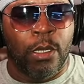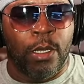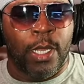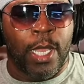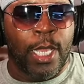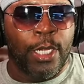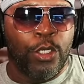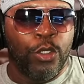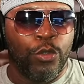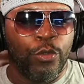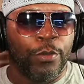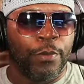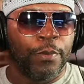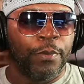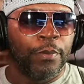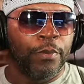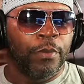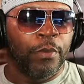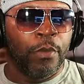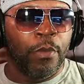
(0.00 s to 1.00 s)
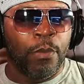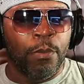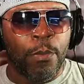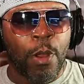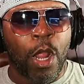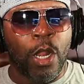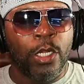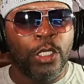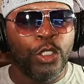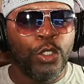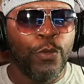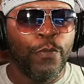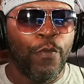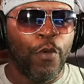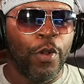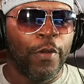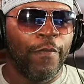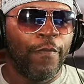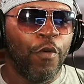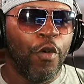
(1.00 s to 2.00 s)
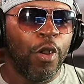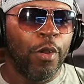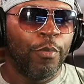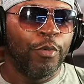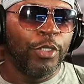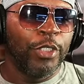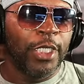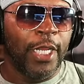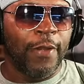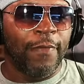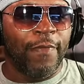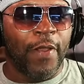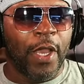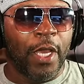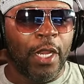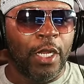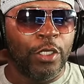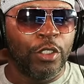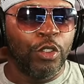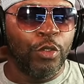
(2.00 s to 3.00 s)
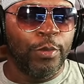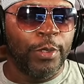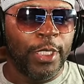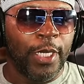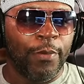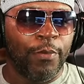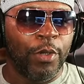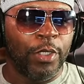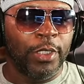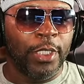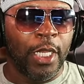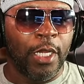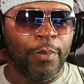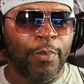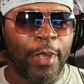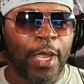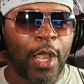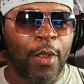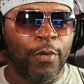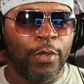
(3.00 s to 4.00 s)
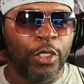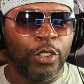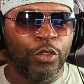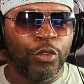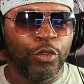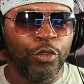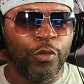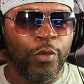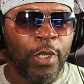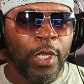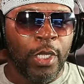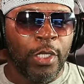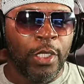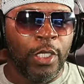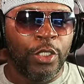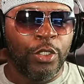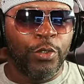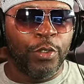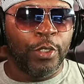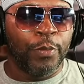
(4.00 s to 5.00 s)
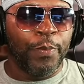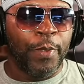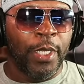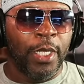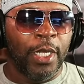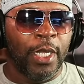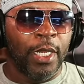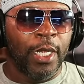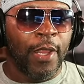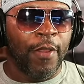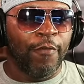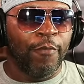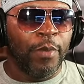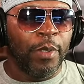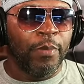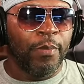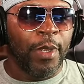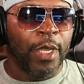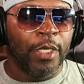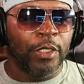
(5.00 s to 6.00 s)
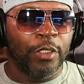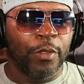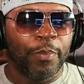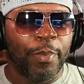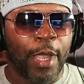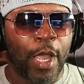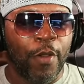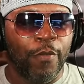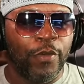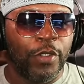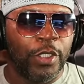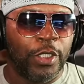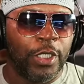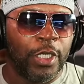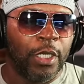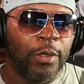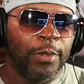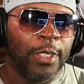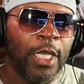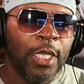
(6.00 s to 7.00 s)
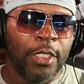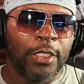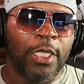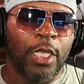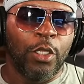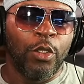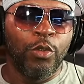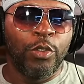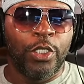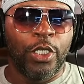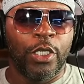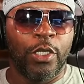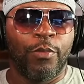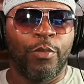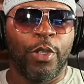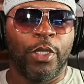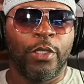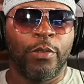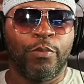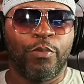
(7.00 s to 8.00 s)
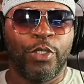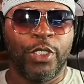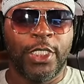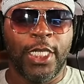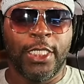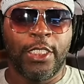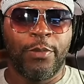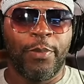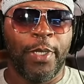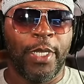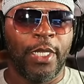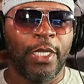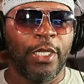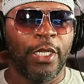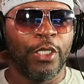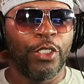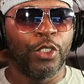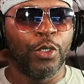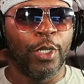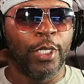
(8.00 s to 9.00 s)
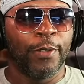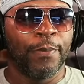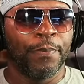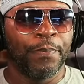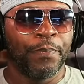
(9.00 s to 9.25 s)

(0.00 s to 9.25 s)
I do. Marlon 244, appreciate the $5 super chat, bro. Say the power and the truth that you are speaking can never be measured. Powerful gems. Salute to you, brother. Appreciate you being in the joint.